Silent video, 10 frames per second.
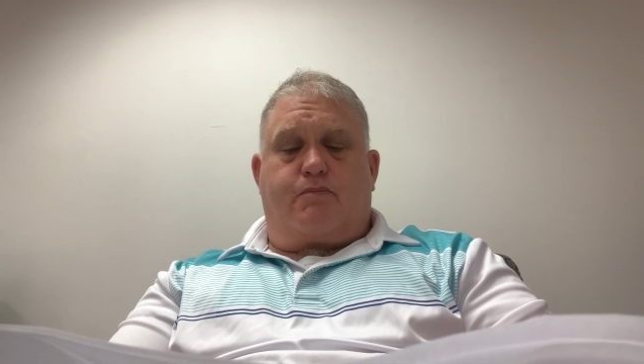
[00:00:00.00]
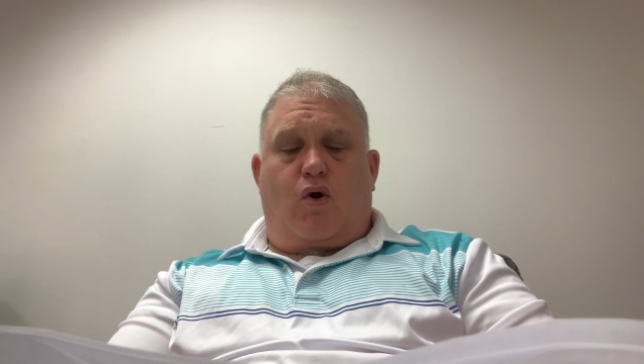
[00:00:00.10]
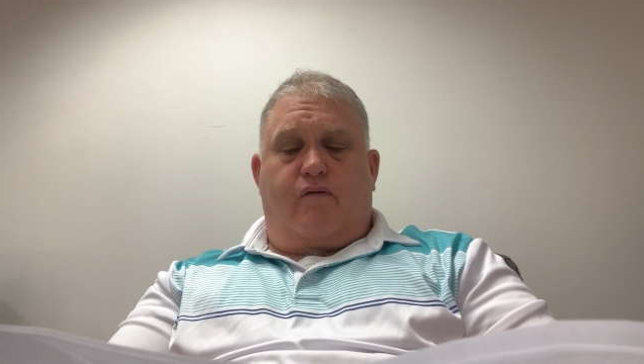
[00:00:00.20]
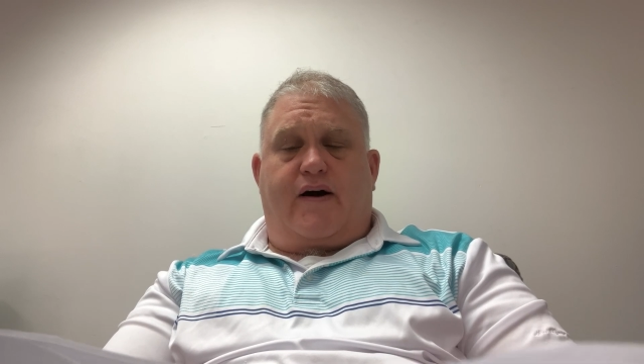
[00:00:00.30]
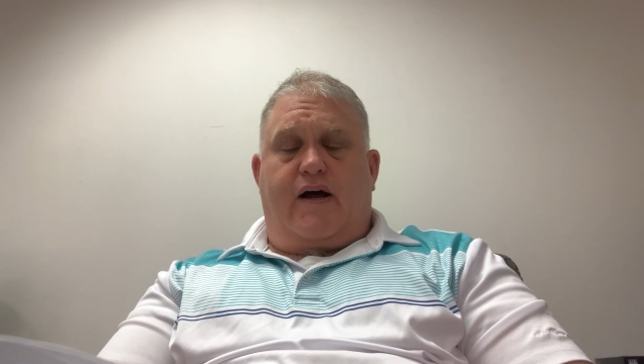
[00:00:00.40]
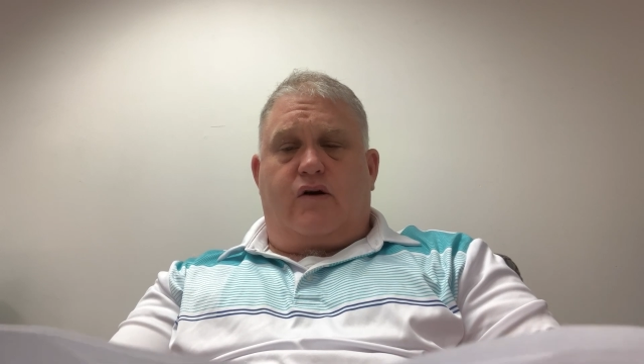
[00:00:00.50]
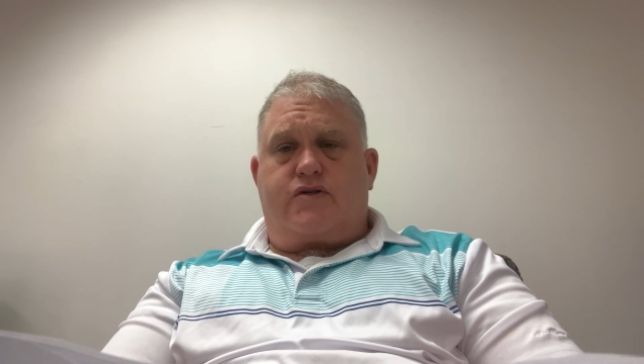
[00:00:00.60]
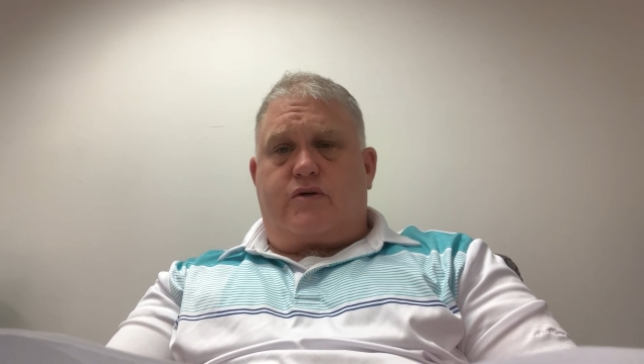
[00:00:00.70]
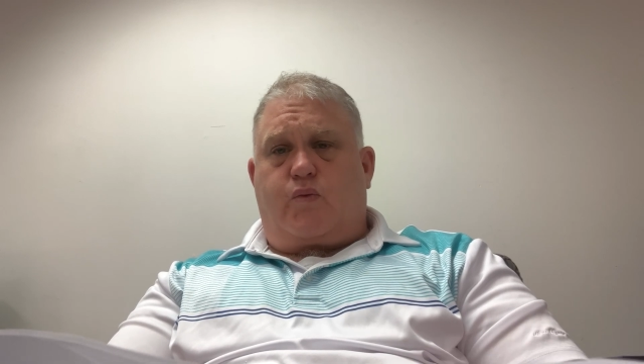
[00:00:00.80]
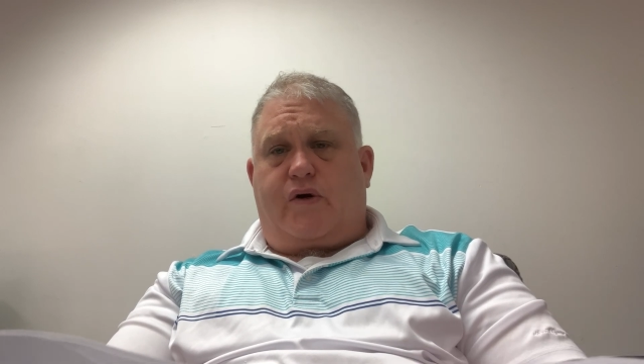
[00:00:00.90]
profiles
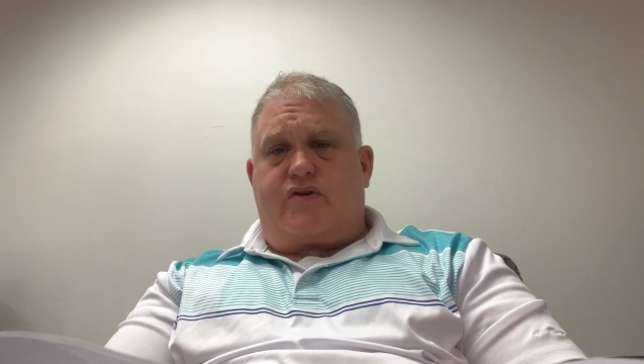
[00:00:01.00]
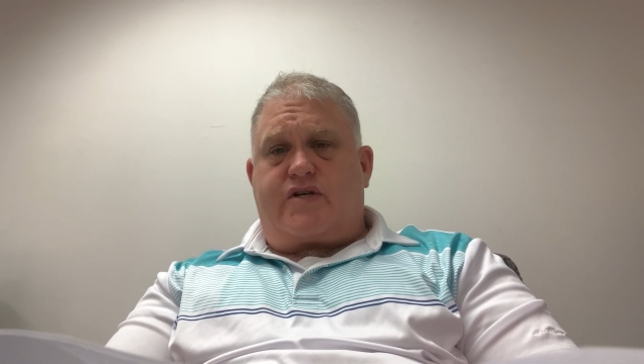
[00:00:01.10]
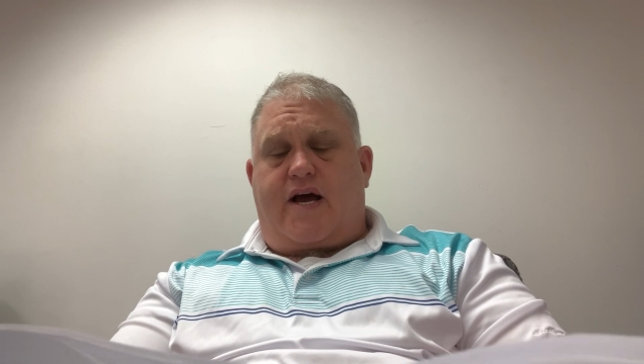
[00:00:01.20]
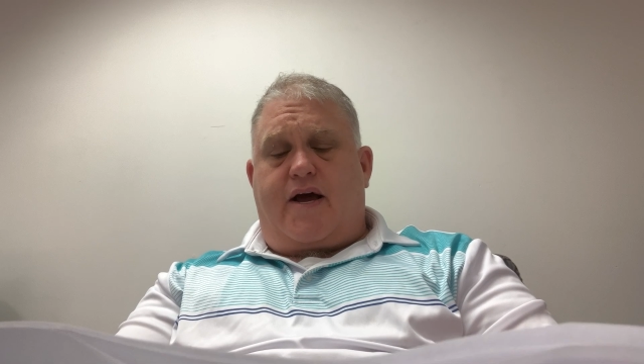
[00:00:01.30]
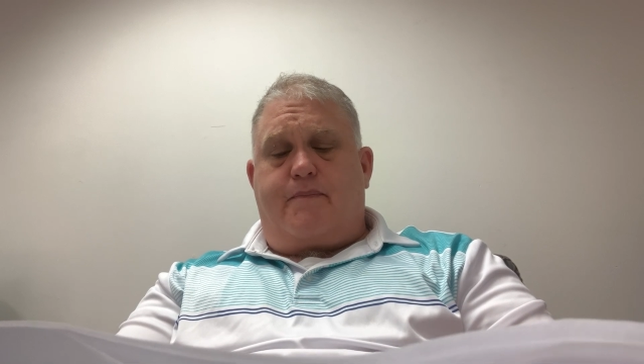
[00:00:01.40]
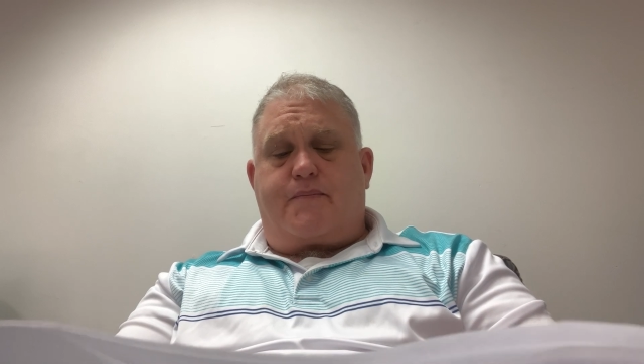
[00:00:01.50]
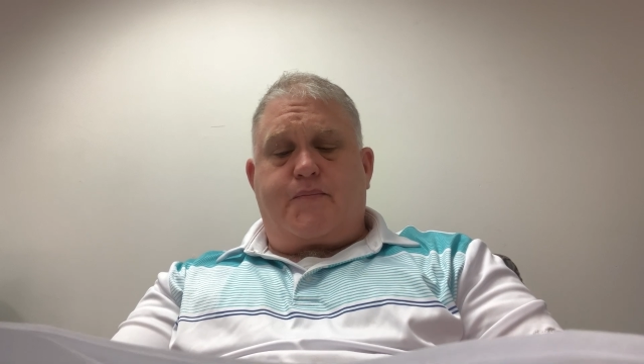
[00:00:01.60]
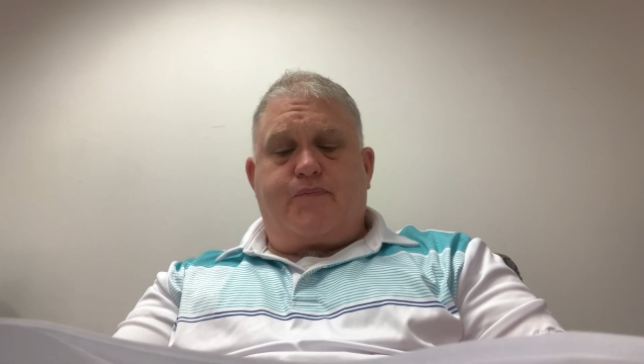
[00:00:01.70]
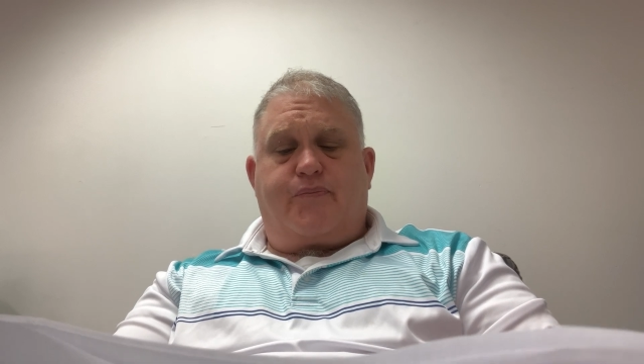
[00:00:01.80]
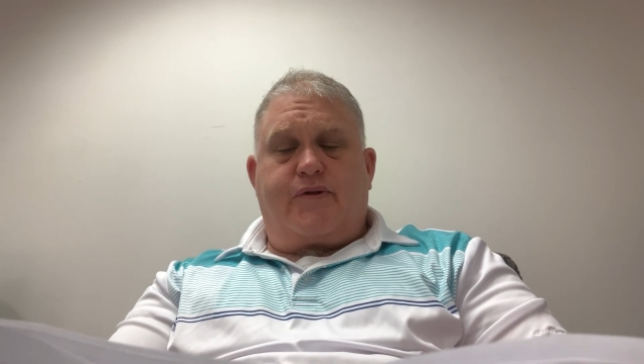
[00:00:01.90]
in real time.
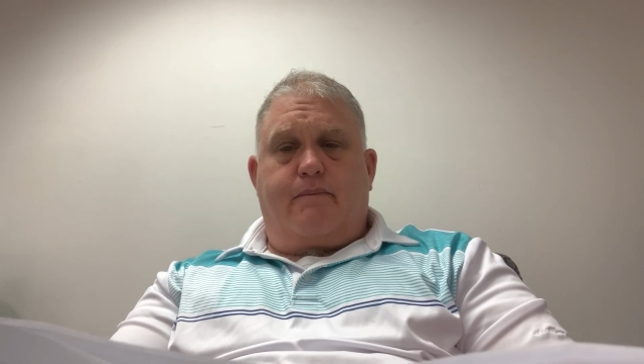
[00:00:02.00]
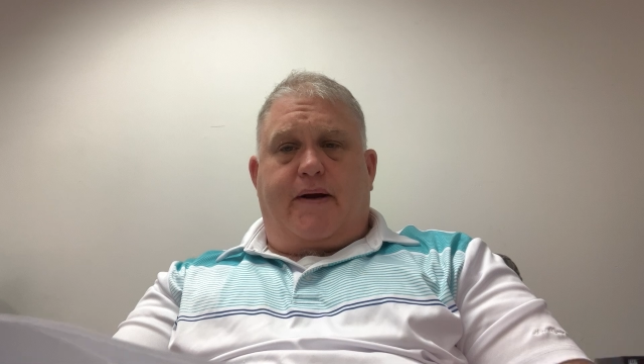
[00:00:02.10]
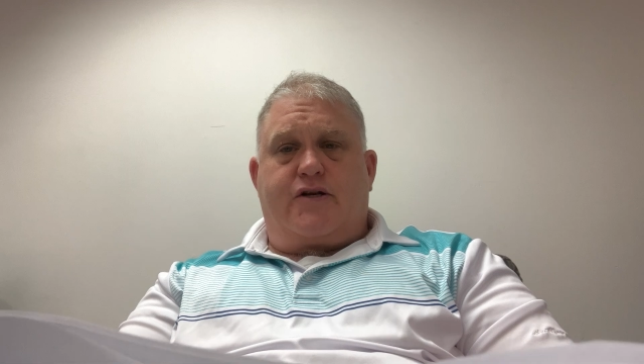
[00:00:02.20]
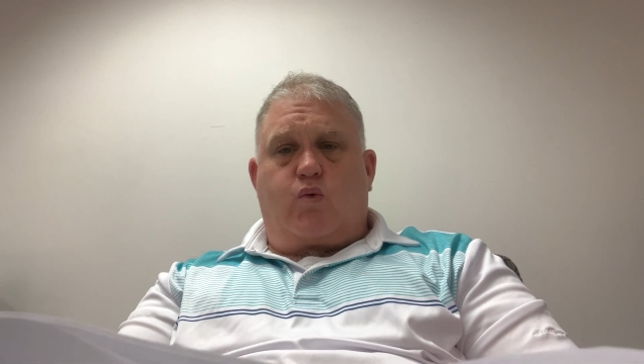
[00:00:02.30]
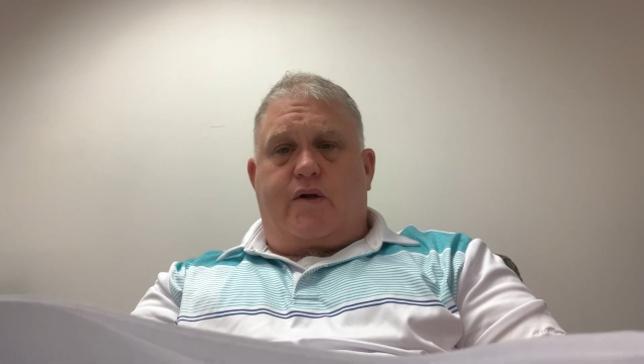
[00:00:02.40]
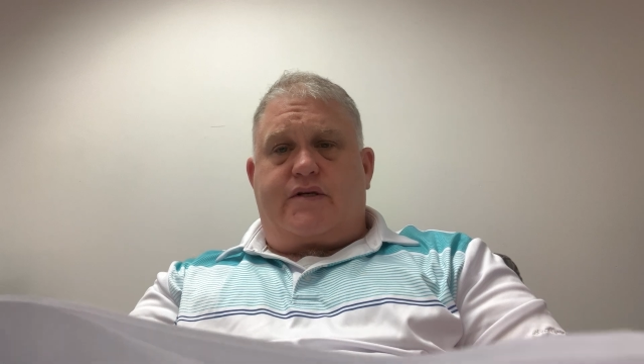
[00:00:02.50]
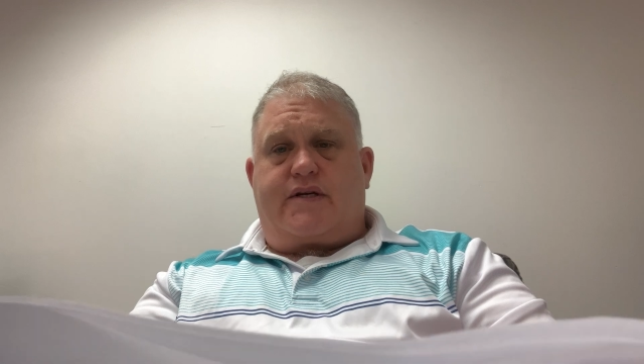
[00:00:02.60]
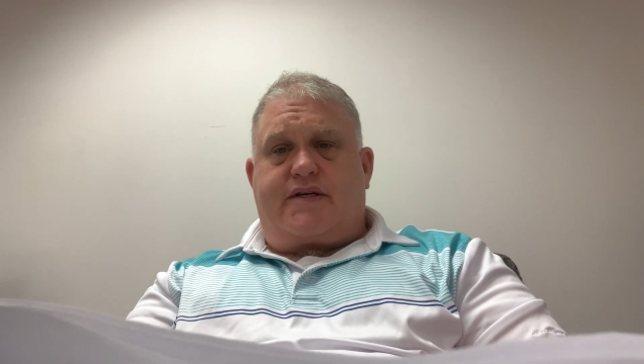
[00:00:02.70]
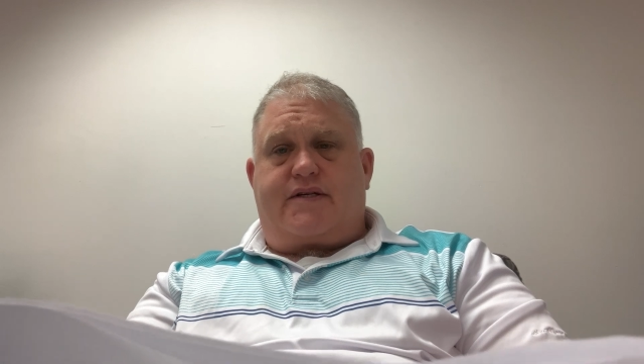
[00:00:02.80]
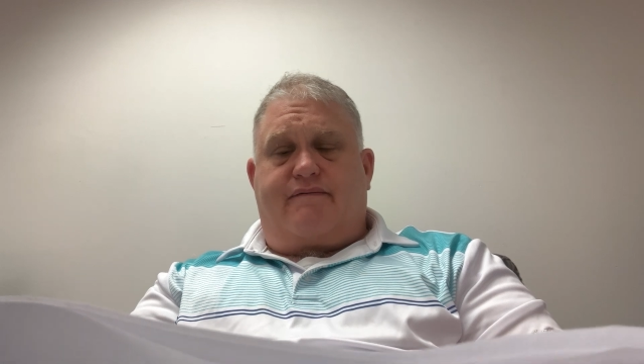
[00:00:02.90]
Page
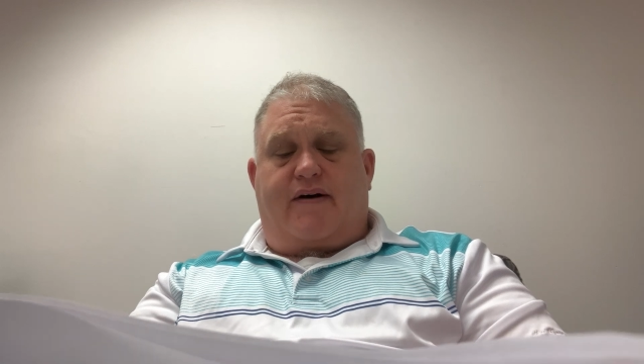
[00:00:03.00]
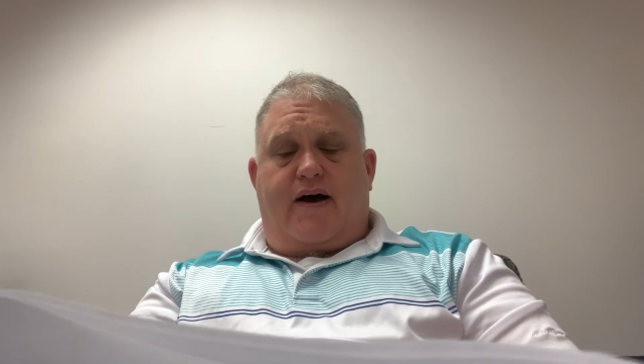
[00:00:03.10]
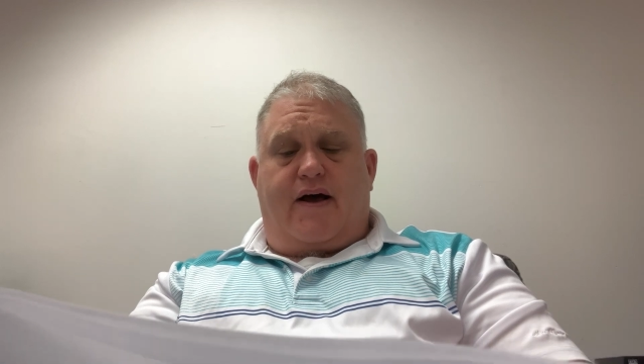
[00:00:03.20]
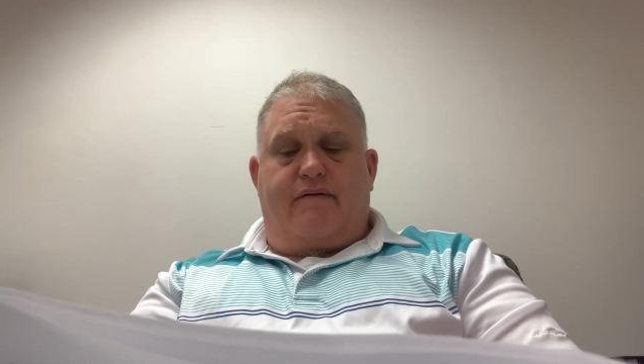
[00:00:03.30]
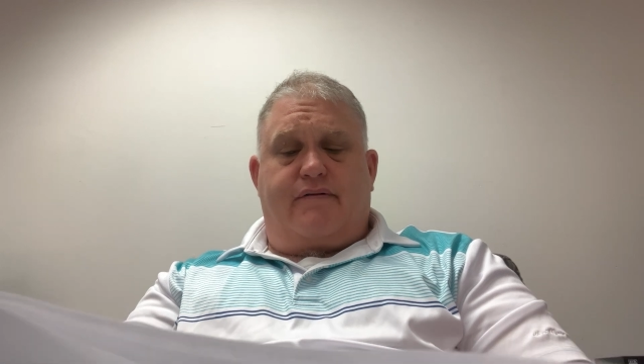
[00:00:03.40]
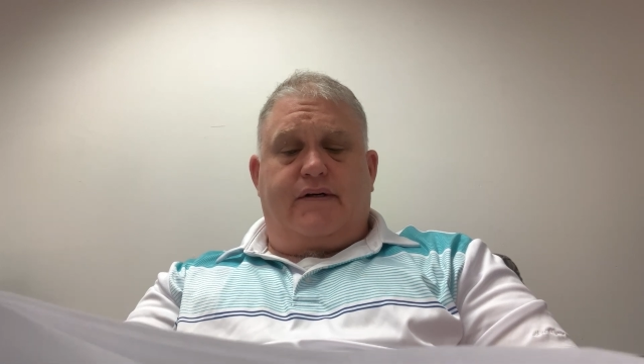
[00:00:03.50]
165.